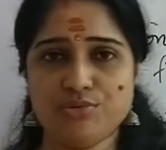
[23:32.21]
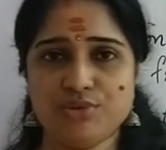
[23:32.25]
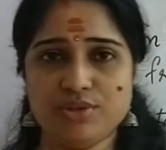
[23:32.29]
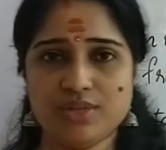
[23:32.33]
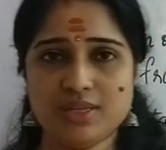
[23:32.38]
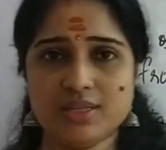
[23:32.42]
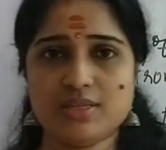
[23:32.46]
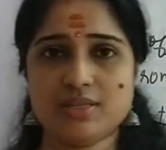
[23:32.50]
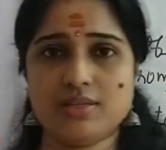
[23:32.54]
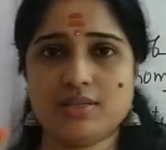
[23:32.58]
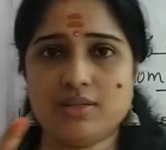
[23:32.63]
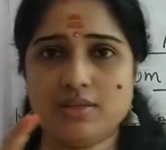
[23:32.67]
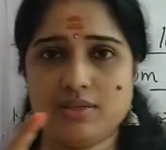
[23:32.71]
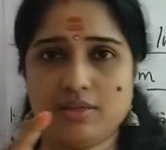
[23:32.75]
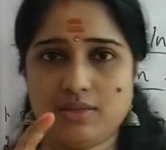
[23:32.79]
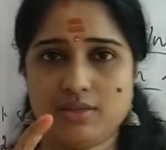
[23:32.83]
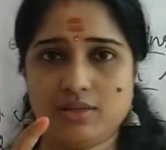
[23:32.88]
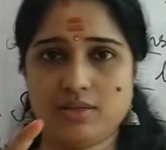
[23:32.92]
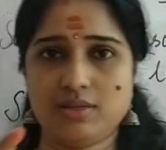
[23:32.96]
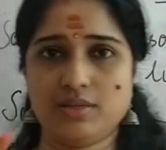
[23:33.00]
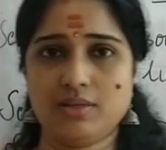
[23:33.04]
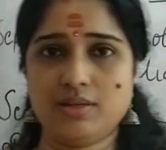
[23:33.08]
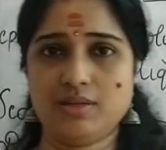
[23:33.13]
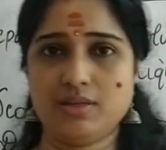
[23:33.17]
You just
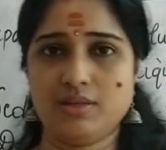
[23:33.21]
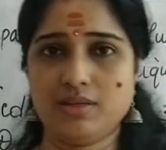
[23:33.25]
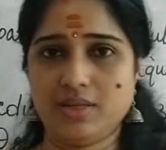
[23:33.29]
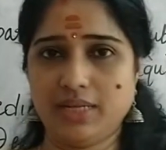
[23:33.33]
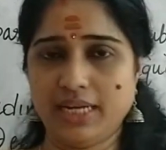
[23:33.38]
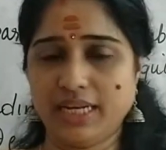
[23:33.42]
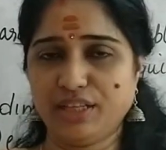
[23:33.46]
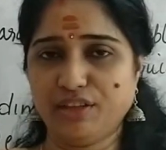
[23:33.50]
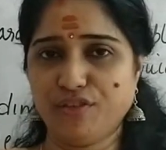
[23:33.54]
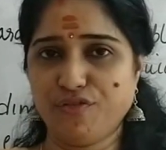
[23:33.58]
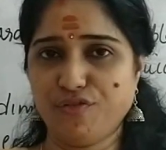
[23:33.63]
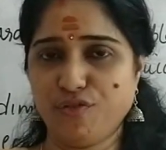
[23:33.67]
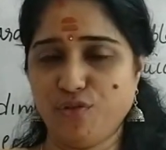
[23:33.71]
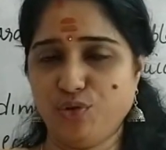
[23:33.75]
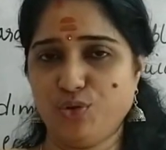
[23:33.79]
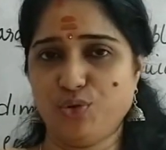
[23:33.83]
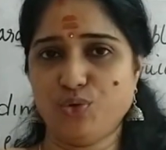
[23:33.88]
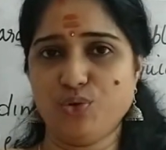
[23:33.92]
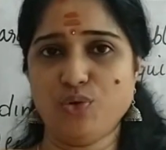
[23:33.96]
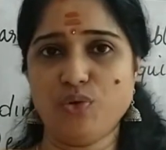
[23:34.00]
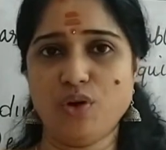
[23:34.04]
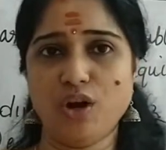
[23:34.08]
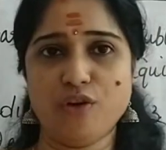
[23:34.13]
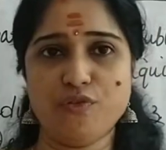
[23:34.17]
take the
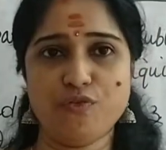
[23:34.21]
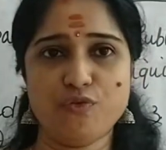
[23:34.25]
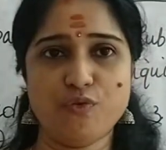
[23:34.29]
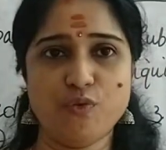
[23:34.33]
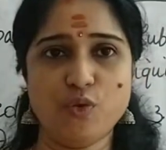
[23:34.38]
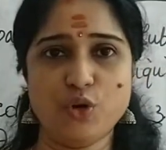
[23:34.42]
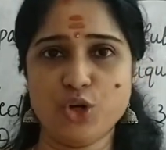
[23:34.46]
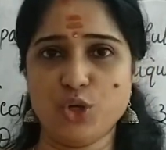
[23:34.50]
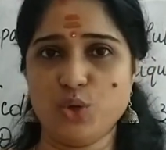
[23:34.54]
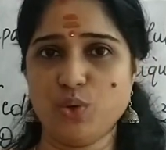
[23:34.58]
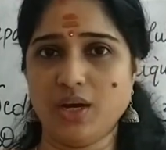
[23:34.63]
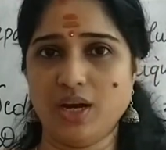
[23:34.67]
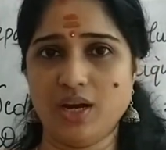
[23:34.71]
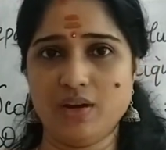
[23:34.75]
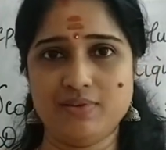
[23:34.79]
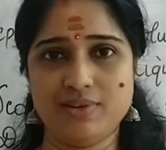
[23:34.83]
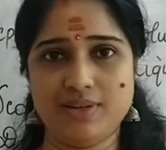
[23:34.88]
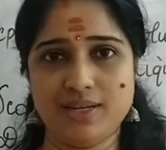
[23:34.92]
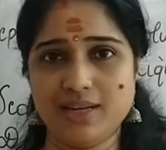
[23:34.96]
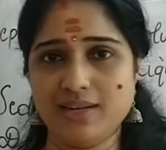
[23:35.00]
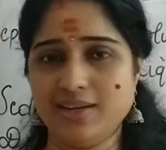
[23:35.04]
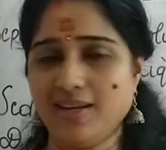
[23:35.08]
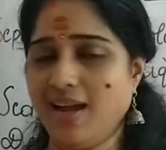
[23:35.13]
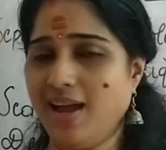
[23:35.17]
photo of what you
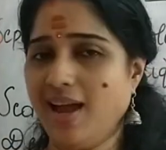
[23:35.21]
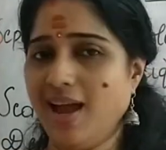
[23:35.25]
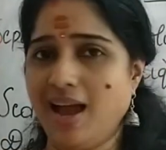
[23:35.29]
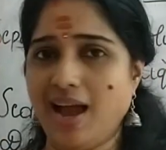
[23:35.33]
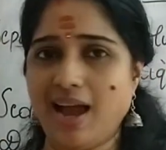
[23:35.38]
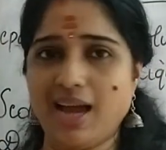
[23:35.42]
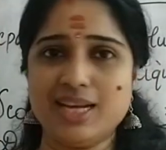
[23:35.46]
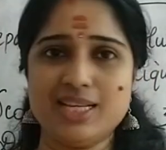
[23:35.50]
have done